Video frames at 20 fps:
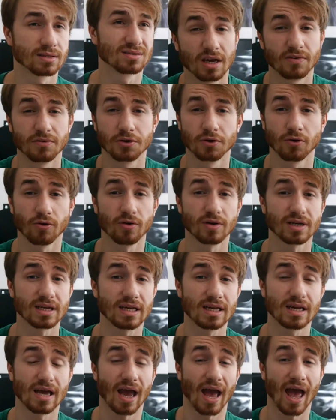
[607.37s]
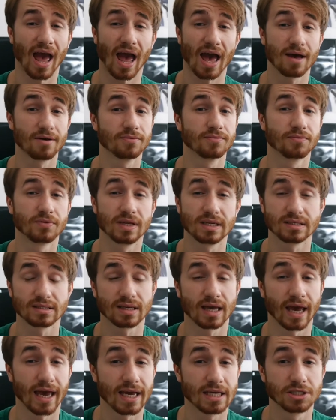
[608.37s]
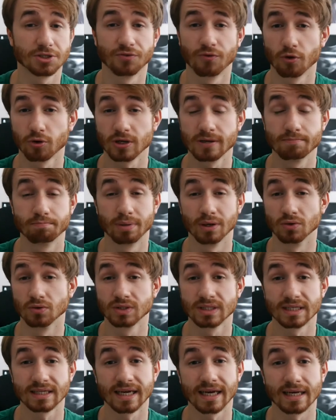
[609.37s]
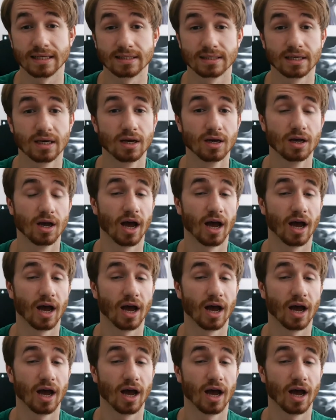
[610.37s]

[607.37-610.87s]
If you already have this case, you've already built in it,